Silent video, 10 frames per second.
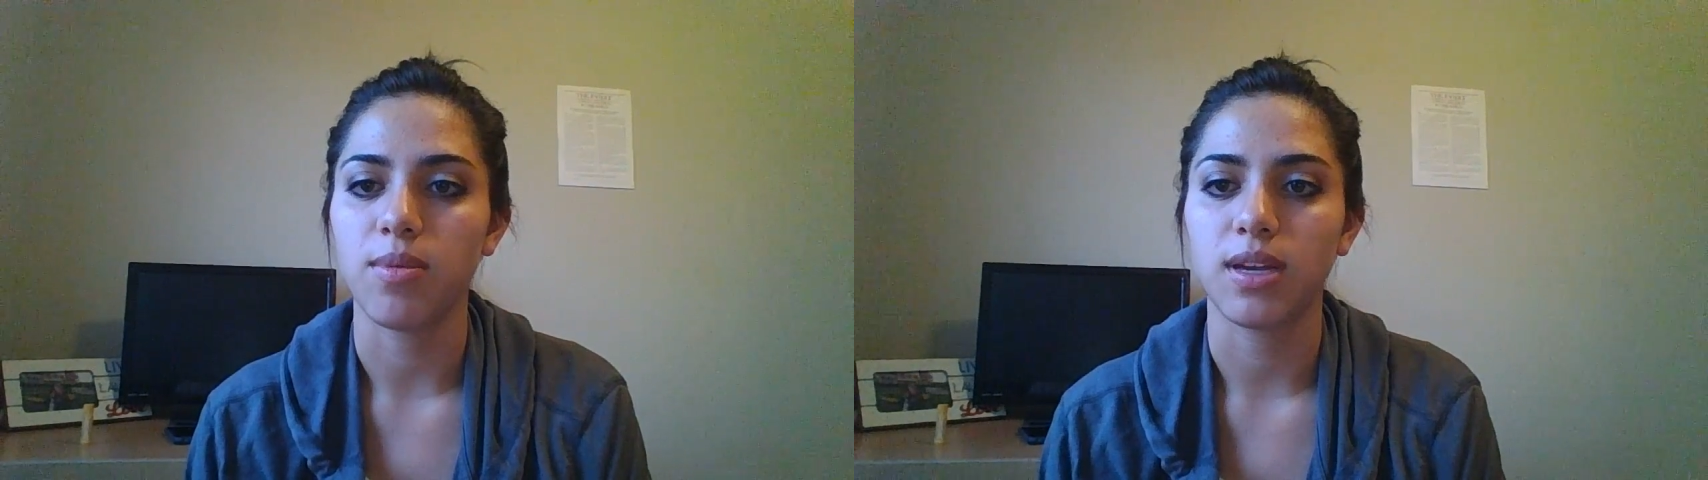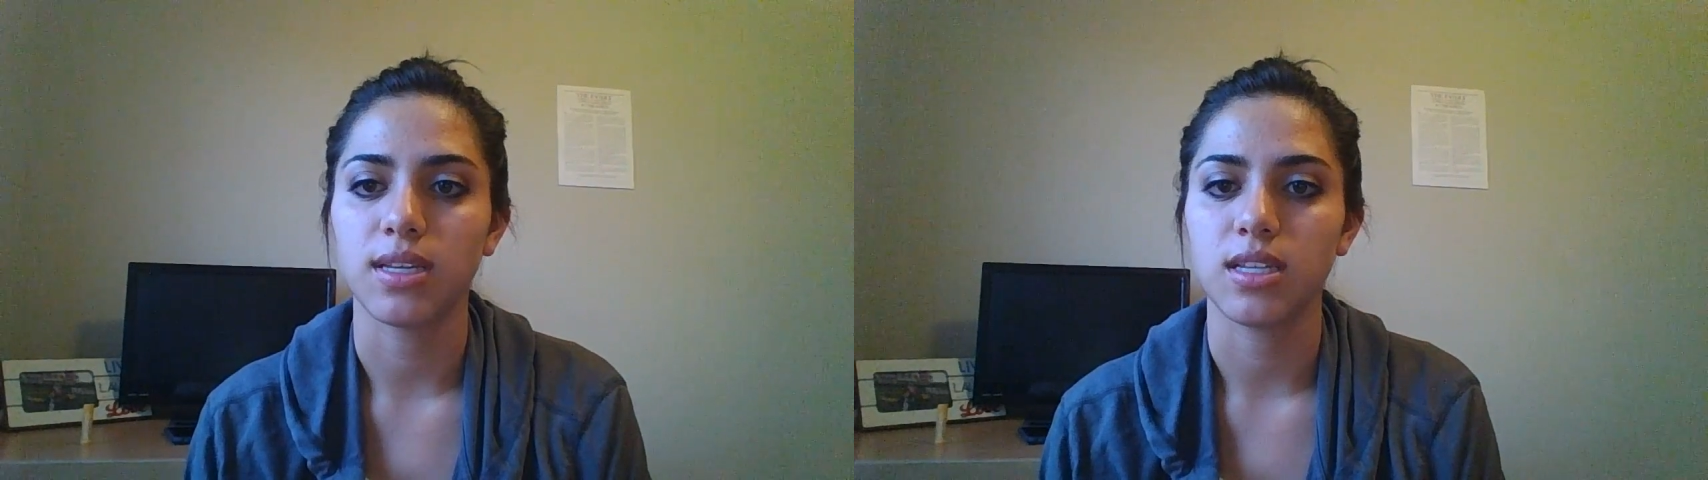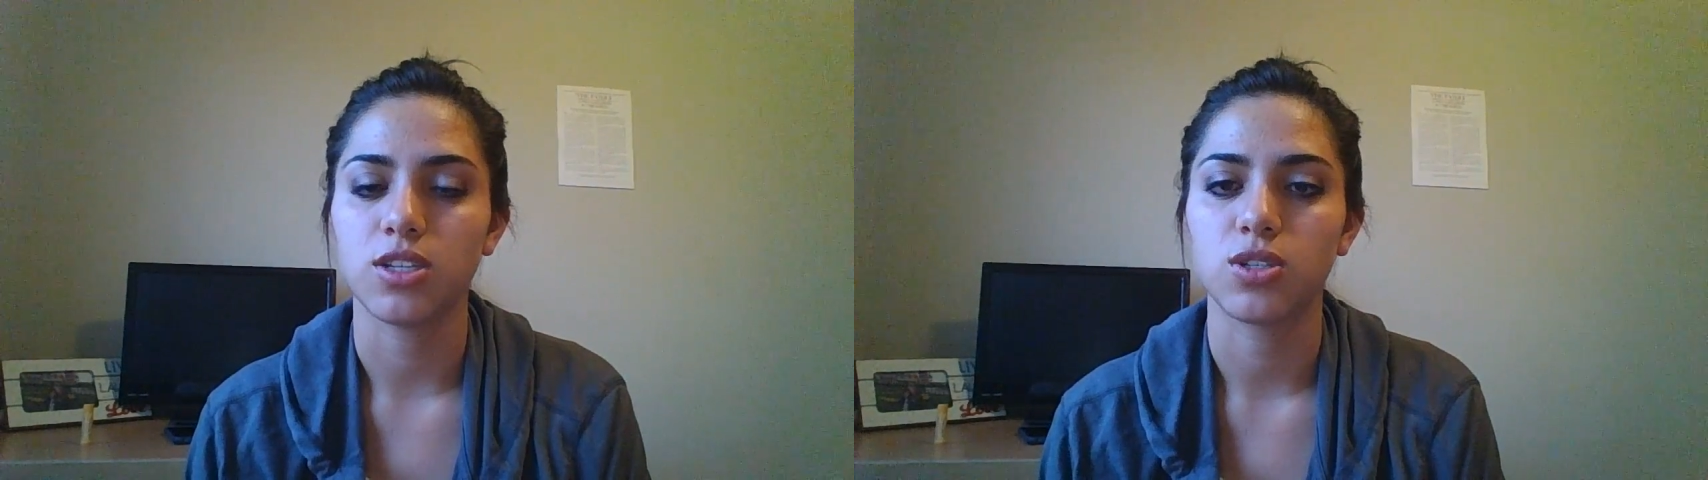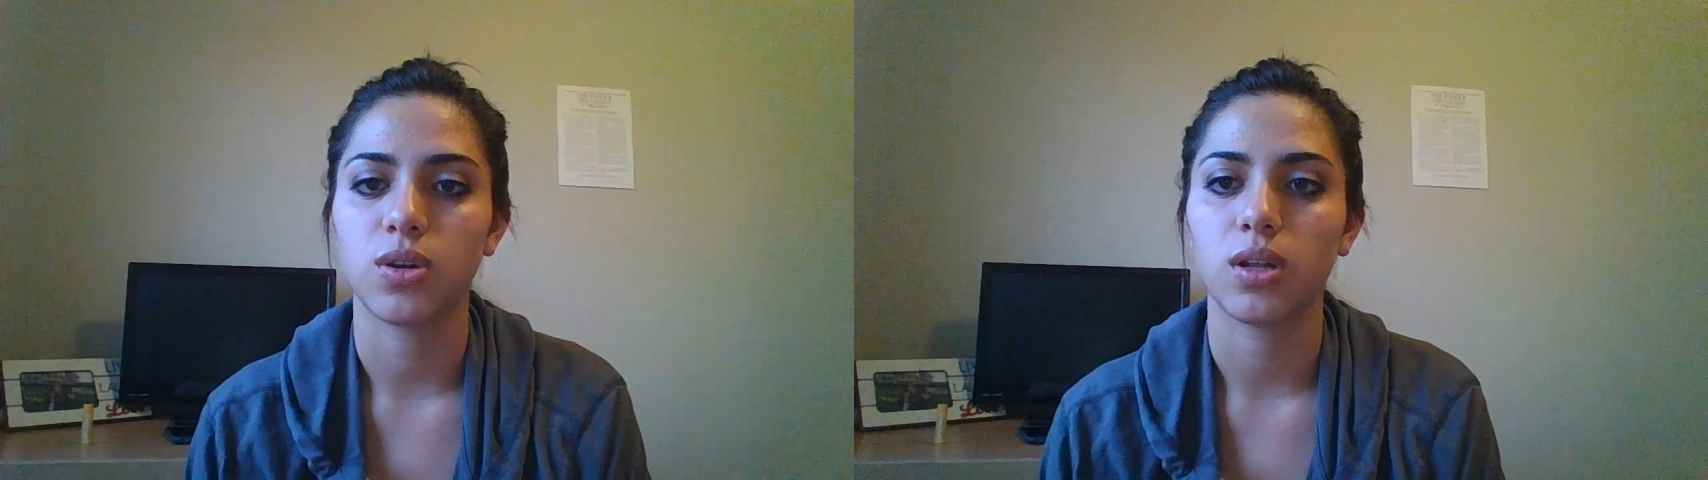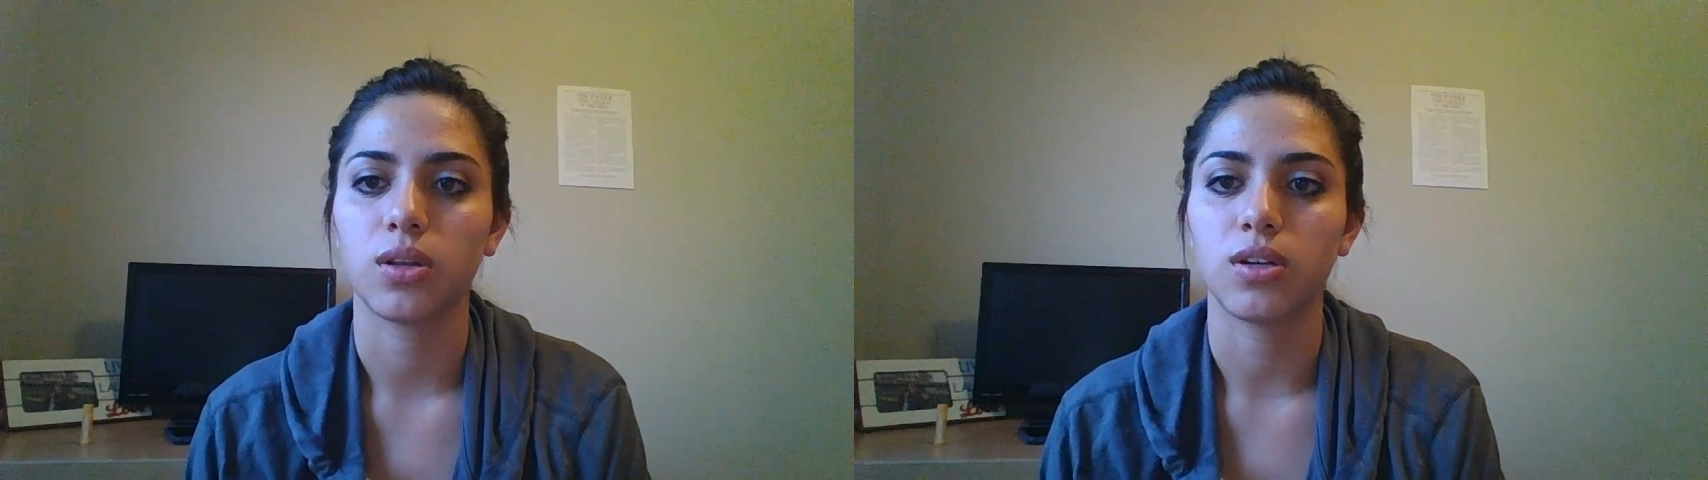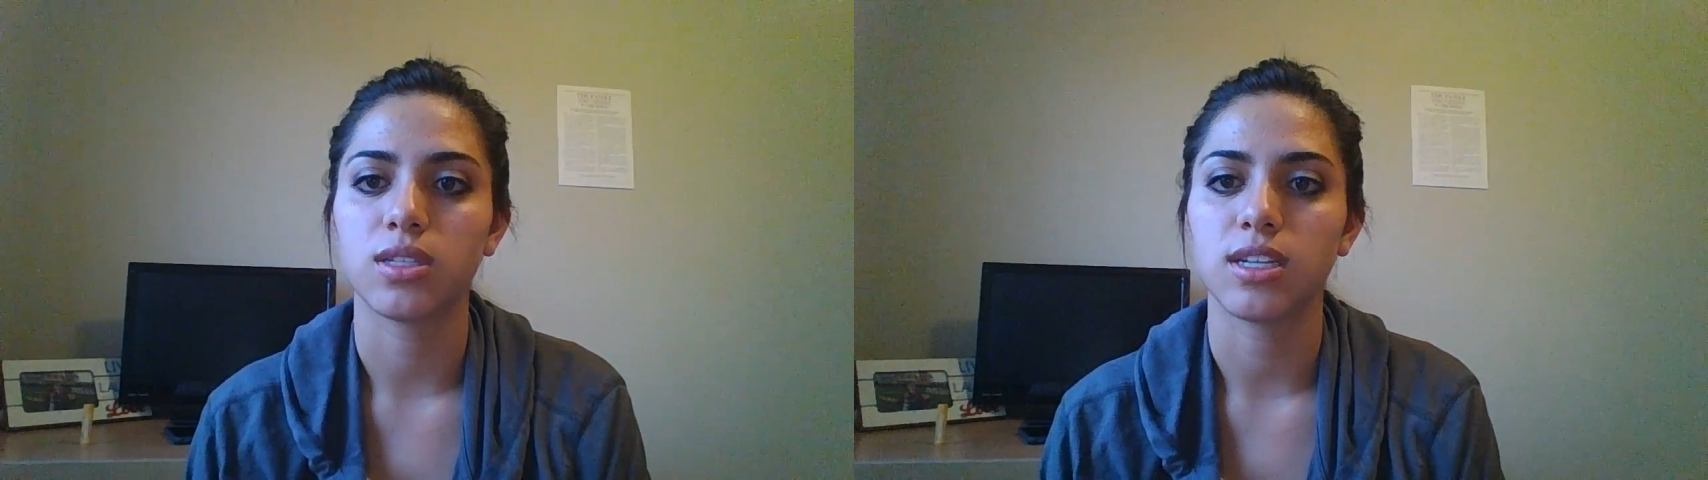because each student learns